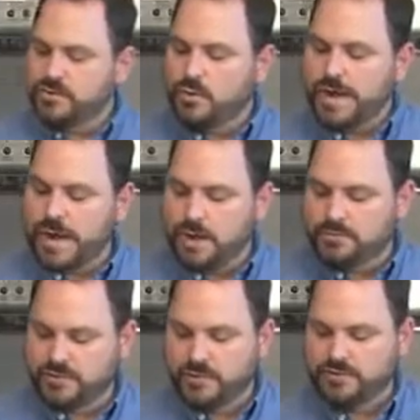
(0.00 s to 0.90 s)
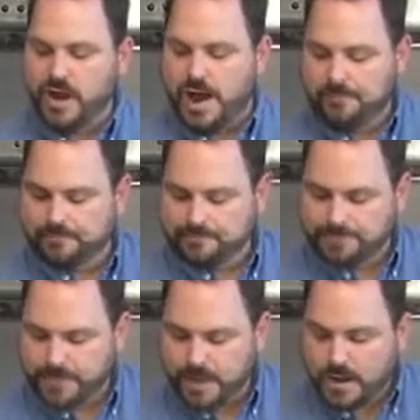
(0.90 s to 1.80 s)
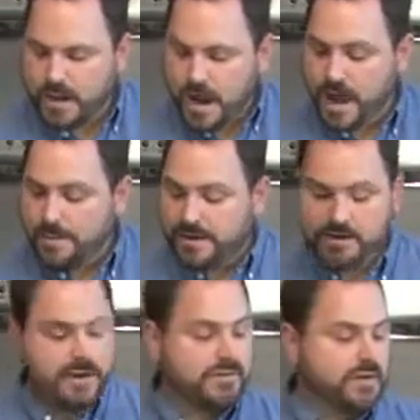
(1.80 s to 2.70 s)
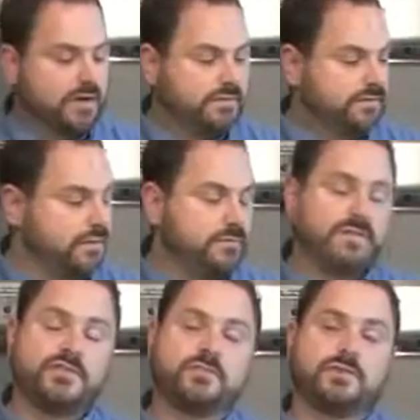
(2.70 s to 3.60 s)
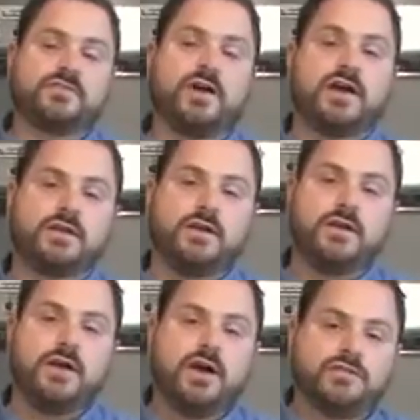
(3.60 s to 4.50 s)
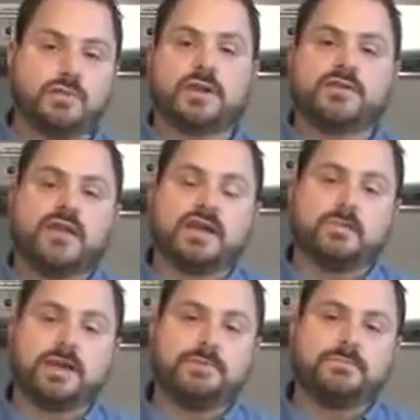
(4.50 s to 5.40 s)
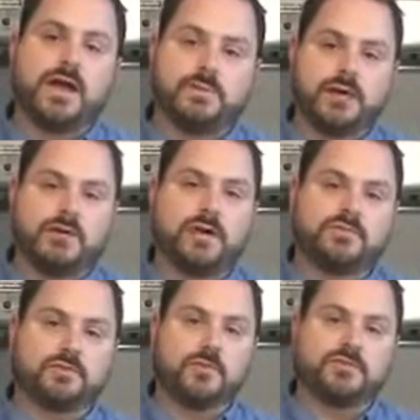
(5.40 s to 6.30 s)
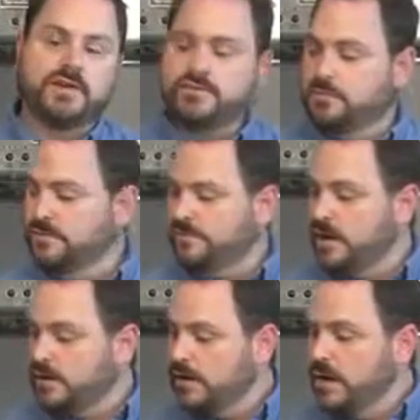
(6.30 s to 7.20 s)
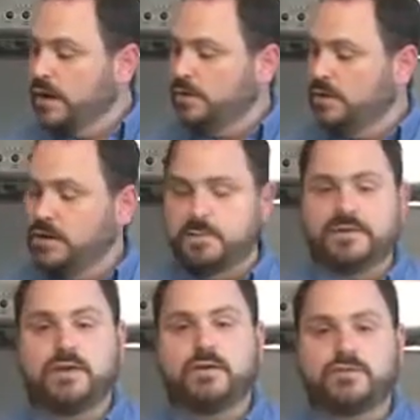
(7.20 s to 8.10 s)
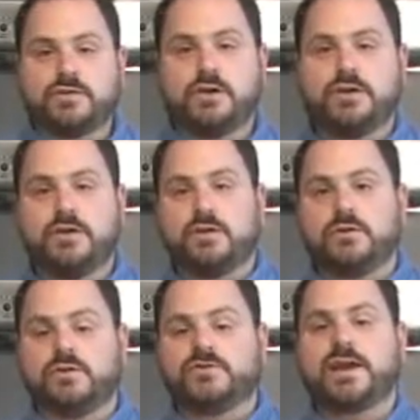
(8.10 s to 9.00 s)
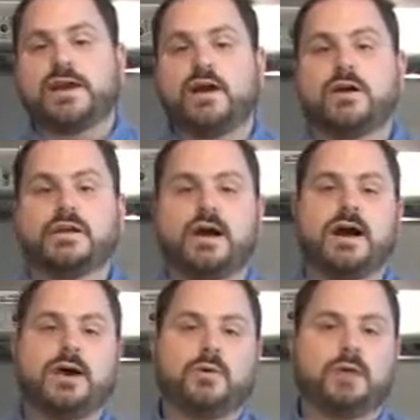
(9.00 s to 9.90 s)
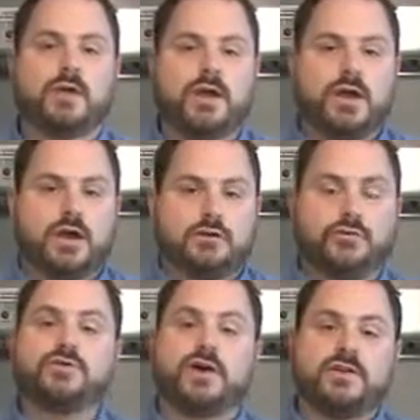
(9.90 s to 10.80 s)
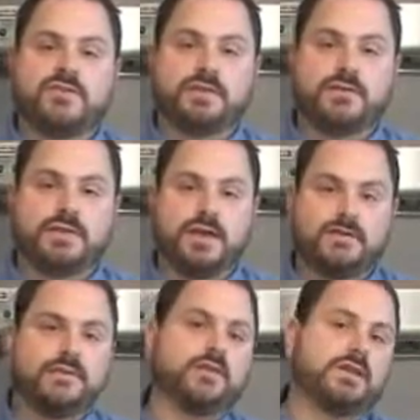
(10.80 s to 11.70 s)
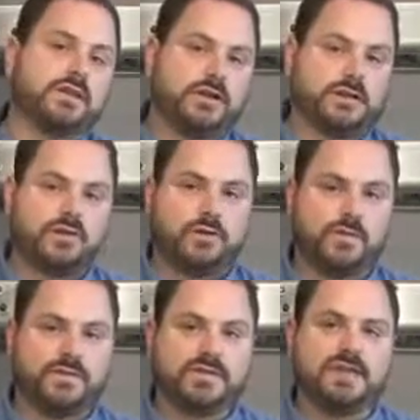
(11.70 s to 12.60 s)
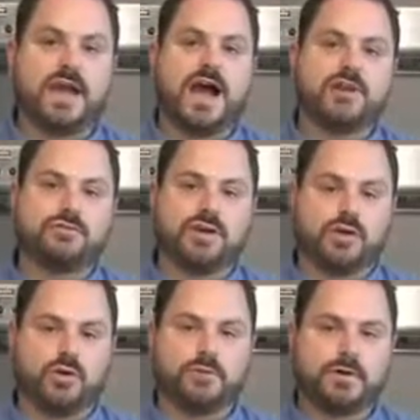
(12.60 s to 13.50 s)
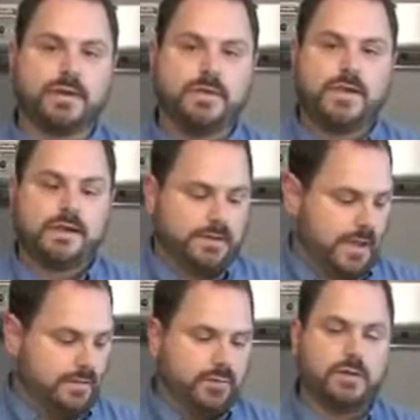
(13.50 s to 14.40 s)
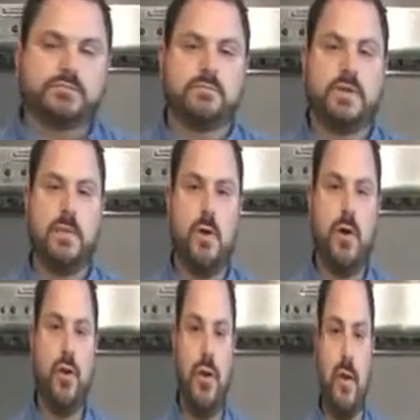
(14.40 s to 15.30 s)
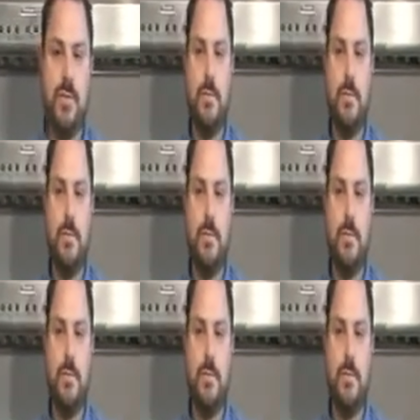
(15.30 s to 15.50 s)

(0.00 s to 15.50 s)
of the way up to the top. I didn't have enough vegetable stock there, so we're going to take a minute. I'm going to grab some more vegetable stock. We'll let our potatoes cook. We'll check on our croutons that are in the oven or a little, hopefully, dehydrating cornbread, and we'll keep on cooking.